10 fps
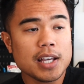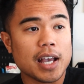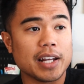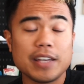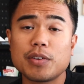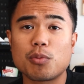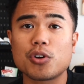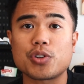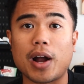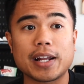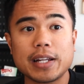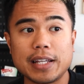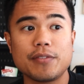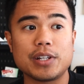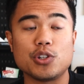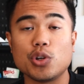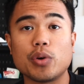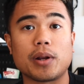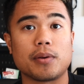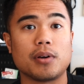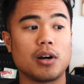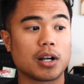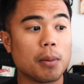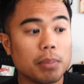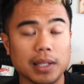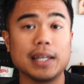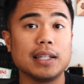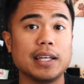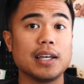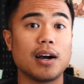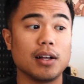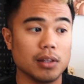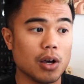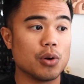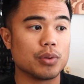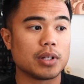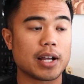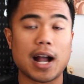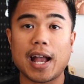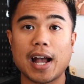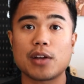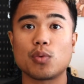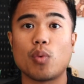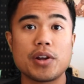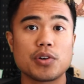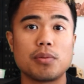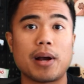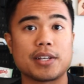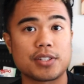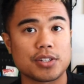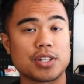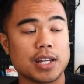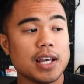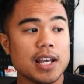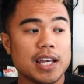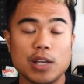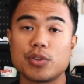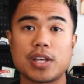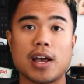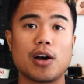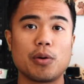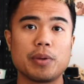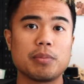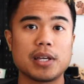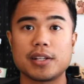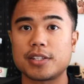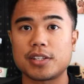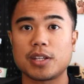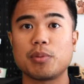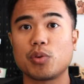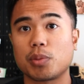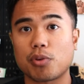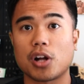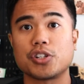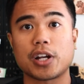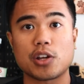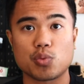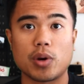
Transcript: And even more so, I didn't even do it completely alone. Like, I had Wendell, my assistant, he was helping me and assisting me with the project as